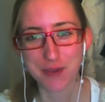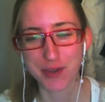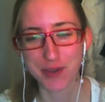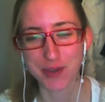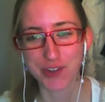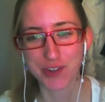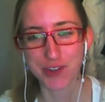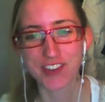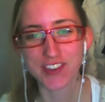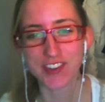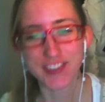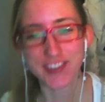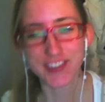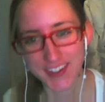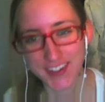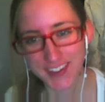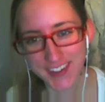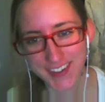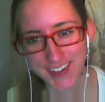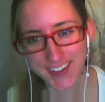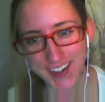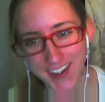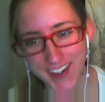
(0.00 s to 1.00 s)
previously
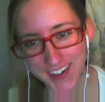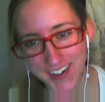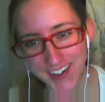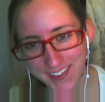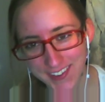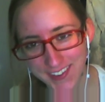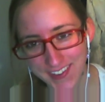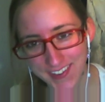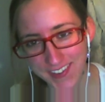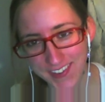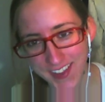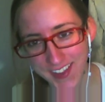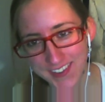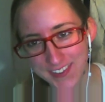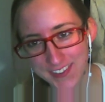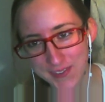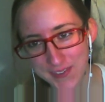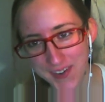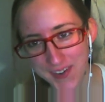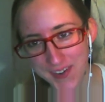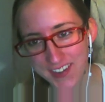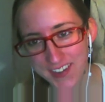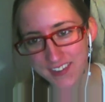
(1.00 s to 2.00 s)
indicated that in
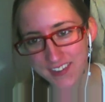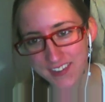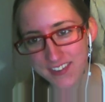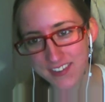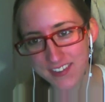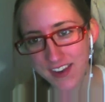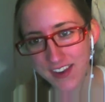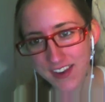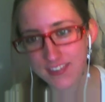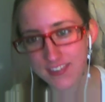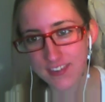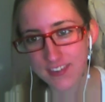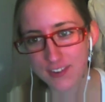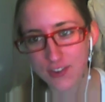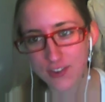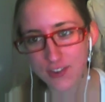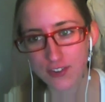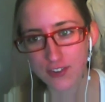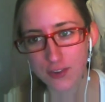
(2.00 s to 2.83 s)
the United States, the